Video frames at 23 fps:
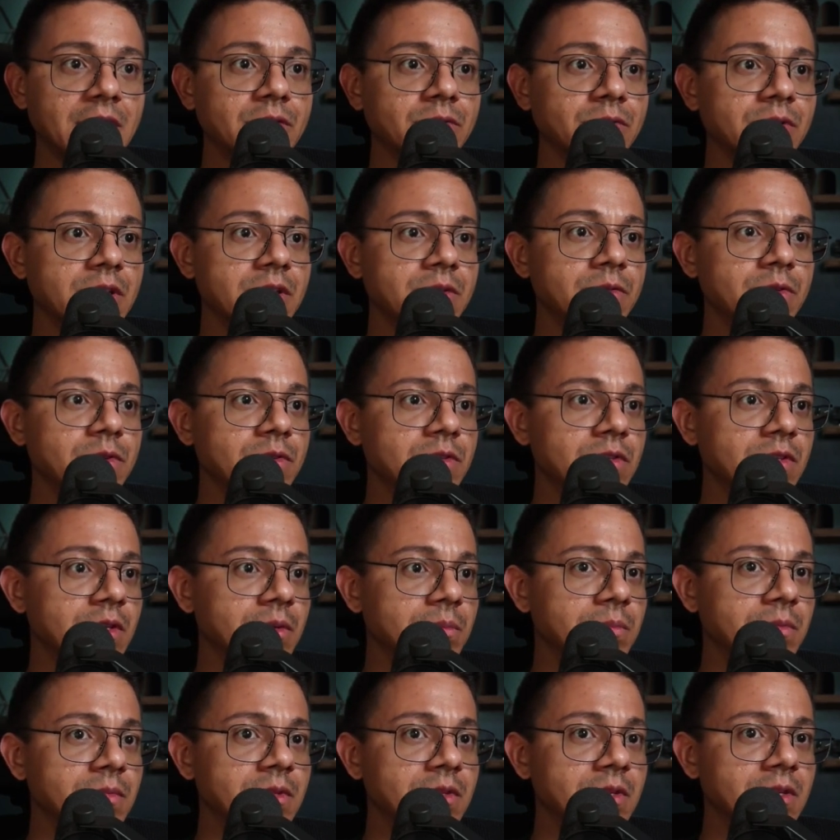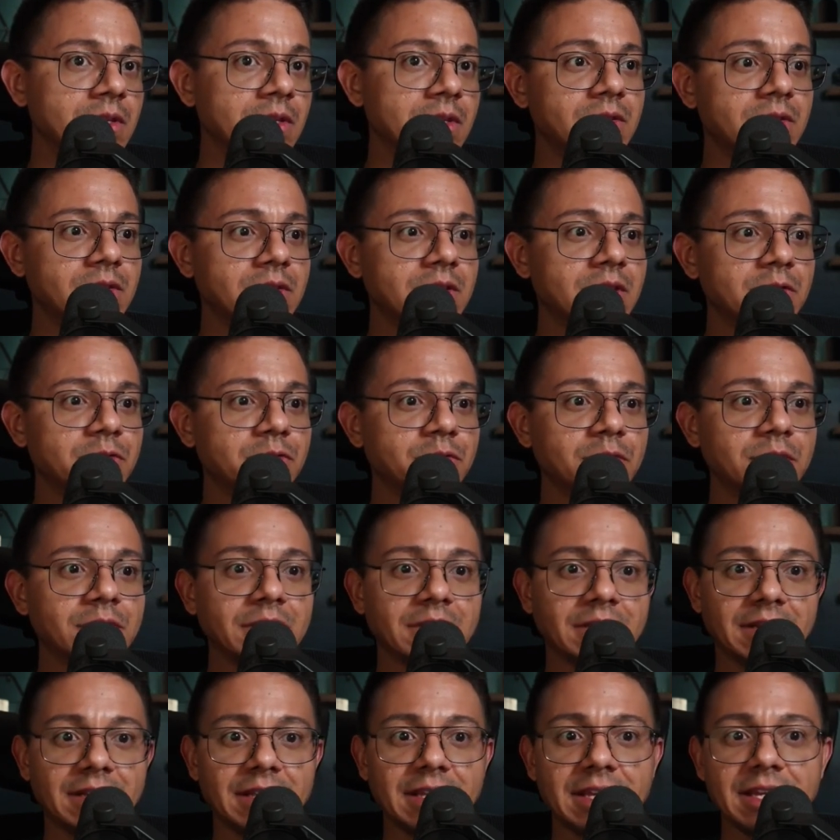It'll give you some
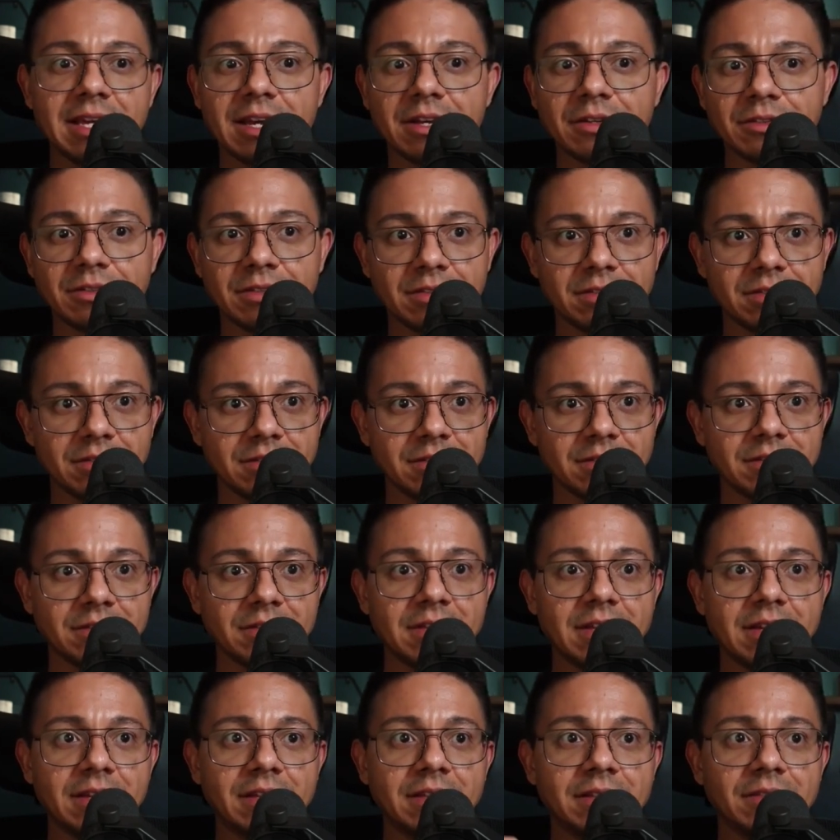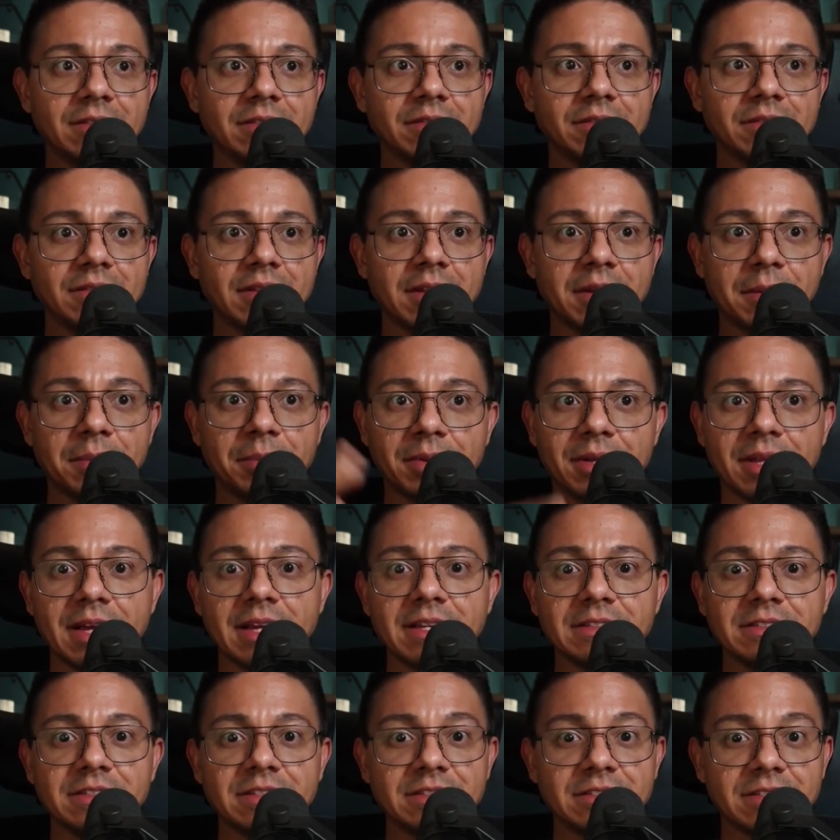different layouts that
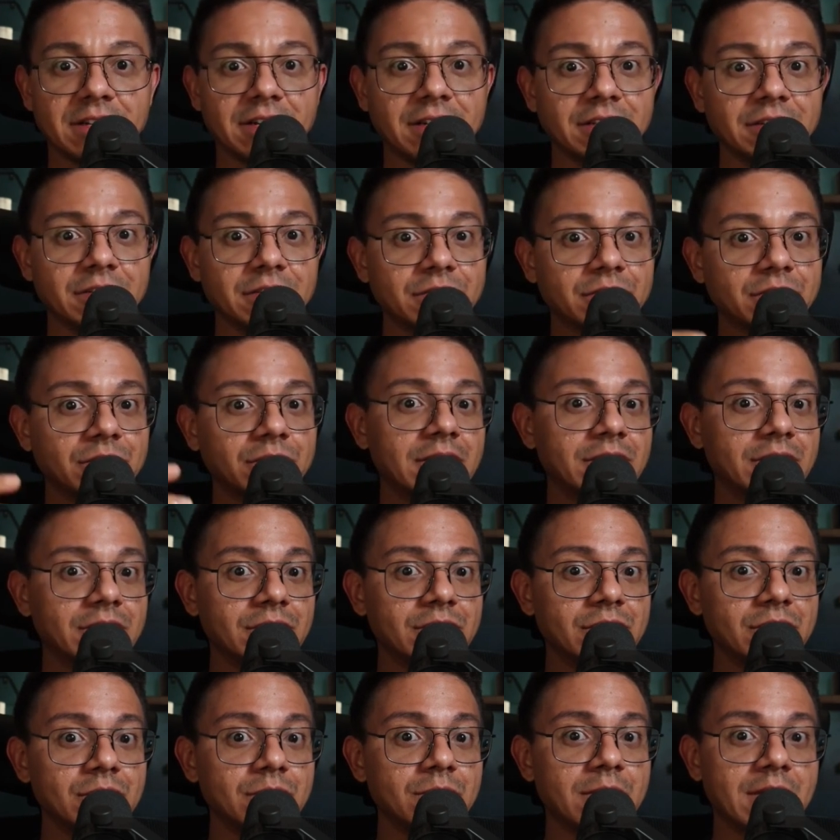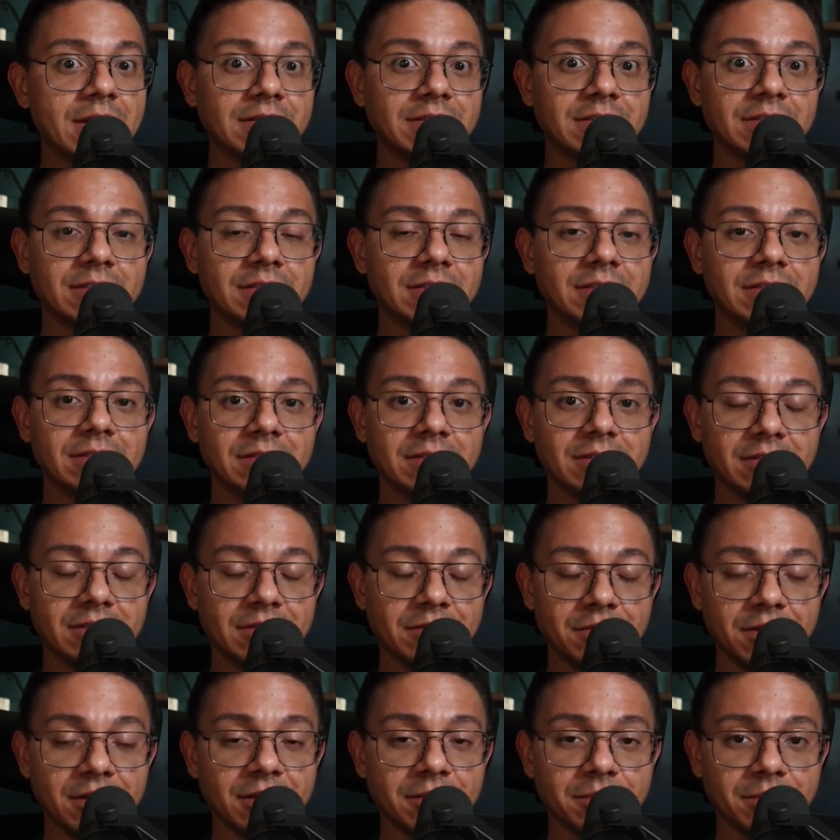applies these colors, and you as a
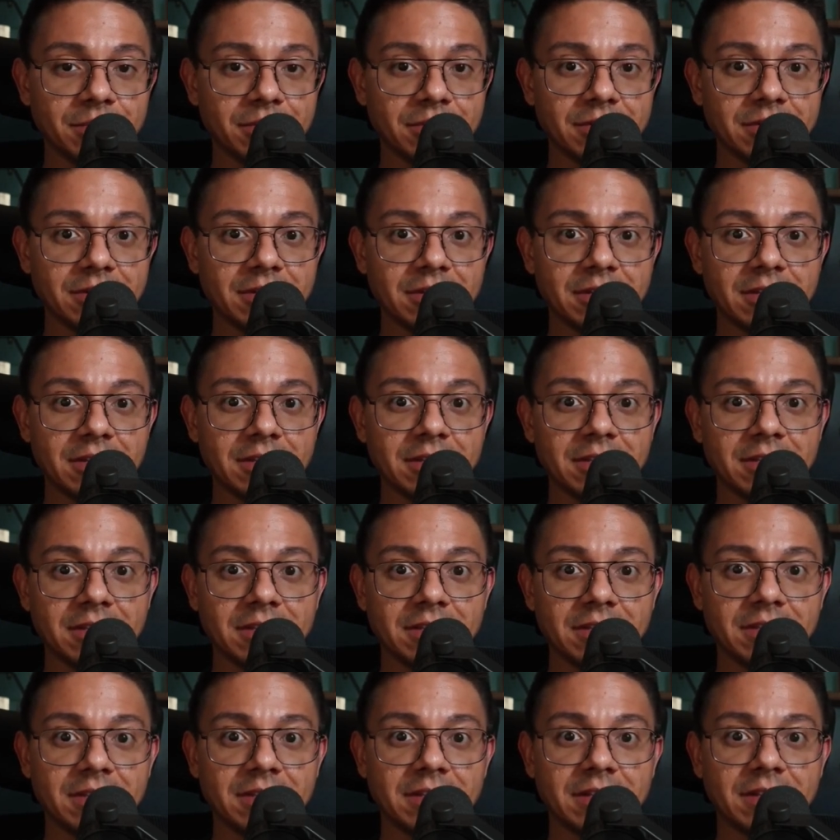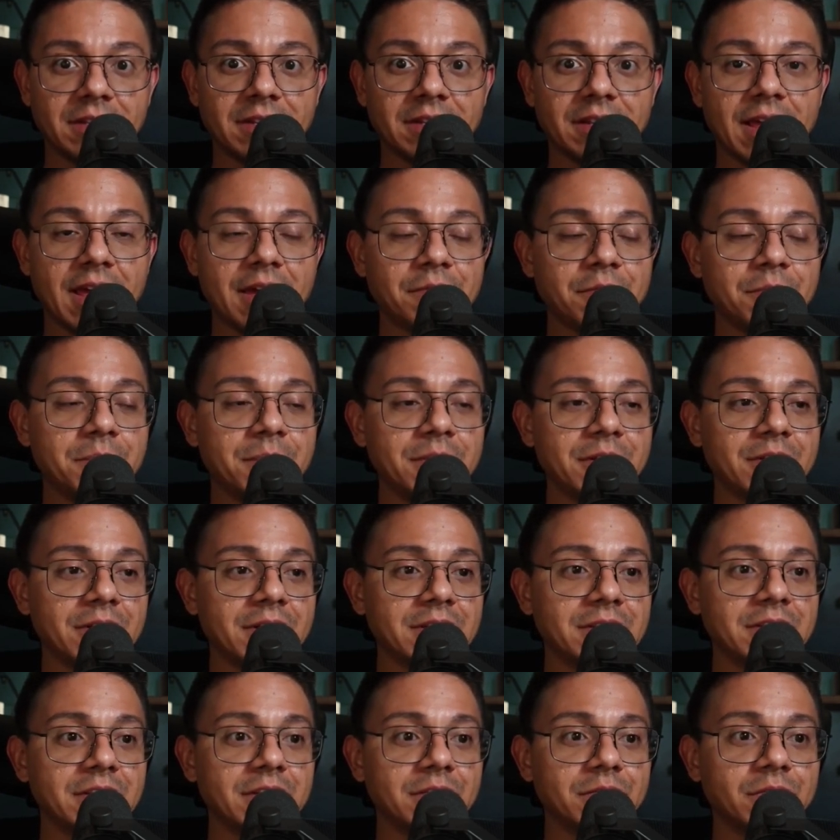developer can have a better
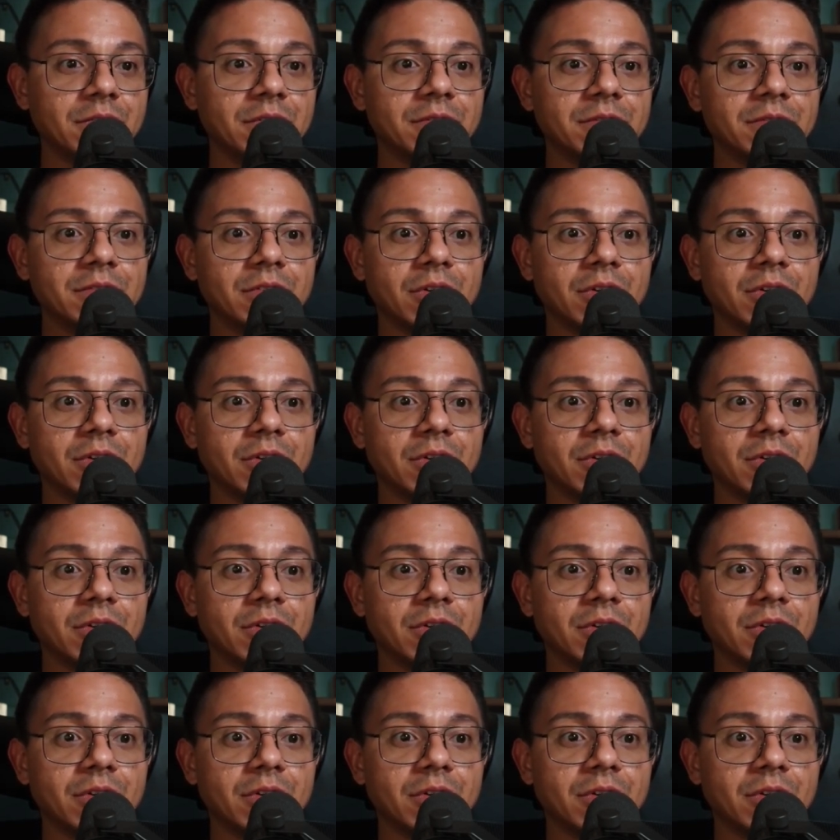idea of,